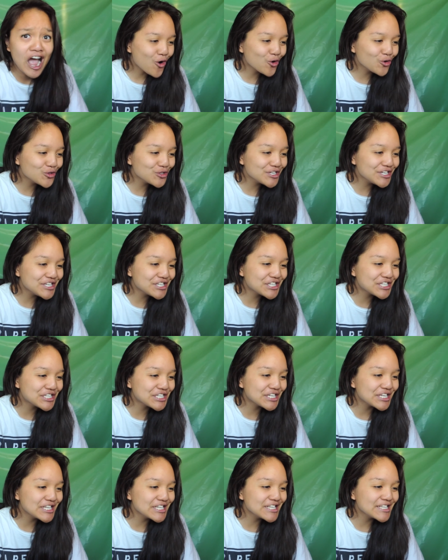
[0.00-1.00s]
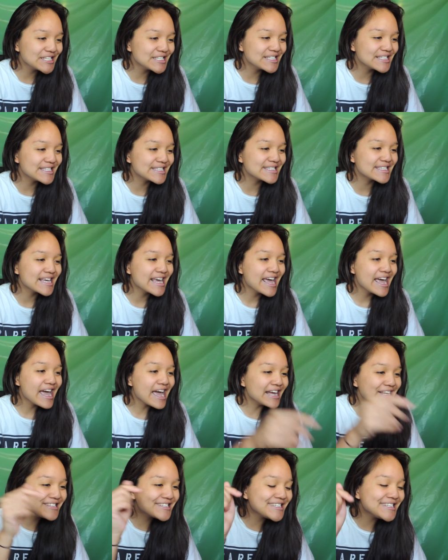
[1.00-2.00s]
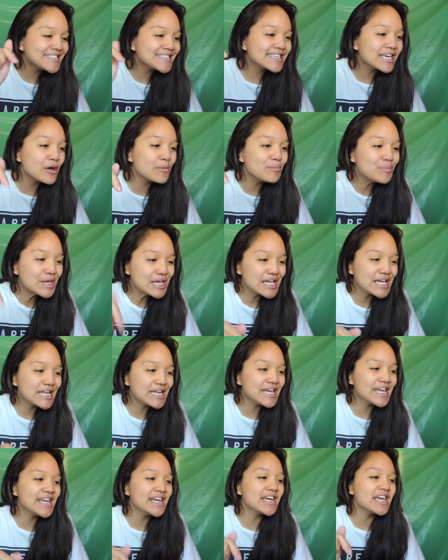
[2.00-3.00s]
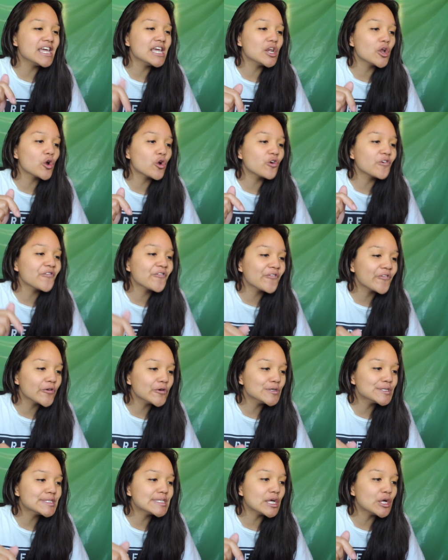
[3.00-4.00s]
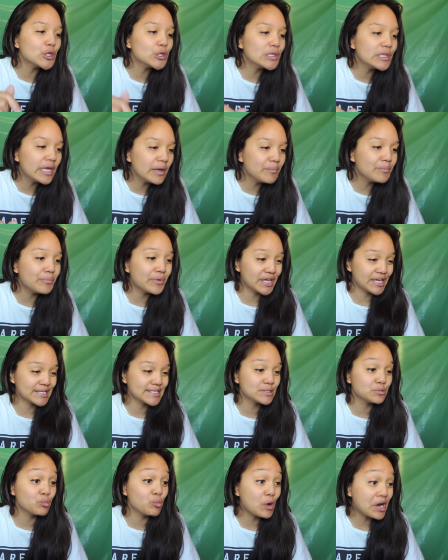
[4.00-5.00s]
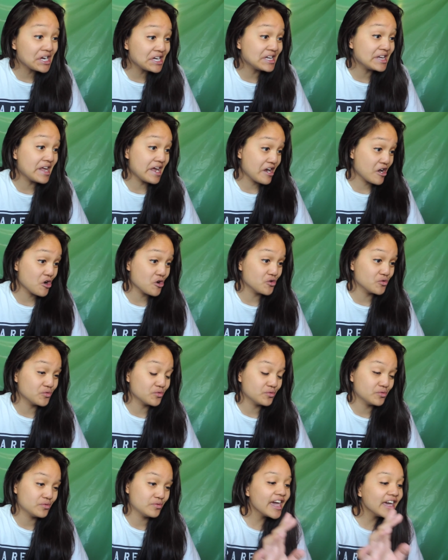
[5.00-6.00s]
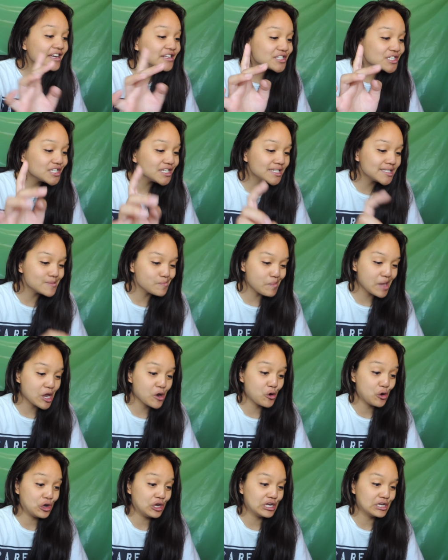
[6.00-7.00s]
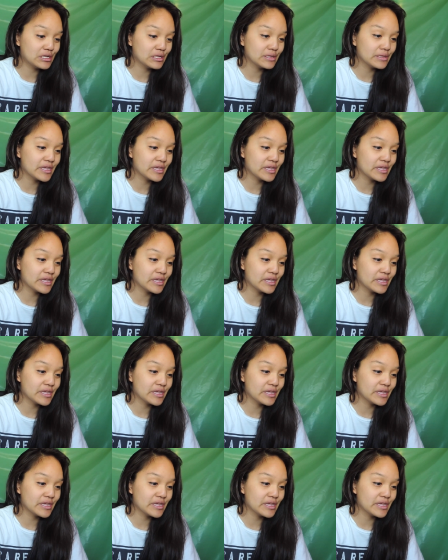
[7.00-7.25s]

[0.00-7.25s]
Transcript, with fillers: Holy shiz! and she's competing in her first Olympics right now. And she's married.